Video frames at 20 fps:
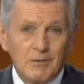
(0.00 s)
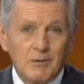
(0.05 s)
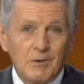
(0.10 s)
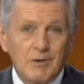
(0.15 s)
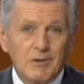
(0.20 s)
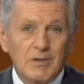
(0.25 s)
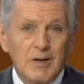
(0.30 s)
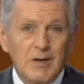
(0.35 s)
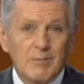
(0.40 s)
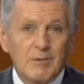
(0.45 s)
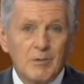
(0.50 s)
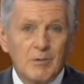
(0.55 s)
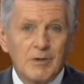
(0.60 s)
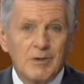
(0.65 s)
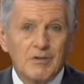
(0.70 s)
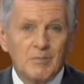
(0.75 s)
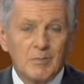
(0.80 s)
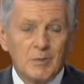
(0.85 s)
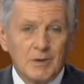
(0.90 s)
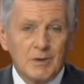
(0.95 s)
to examine
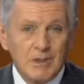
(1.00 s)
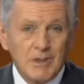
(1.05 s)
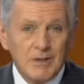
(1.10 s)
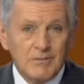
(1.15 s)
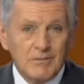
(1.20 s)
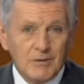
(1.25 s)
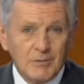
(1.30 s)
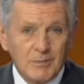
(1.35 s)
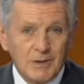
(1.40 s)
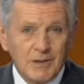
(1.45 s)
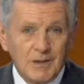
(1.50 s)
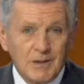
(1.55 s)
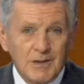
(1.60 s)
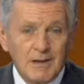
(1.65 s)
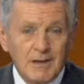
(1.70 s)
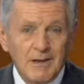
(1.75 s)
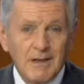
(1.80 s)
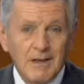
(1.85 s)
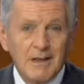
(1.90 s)
what is believed to be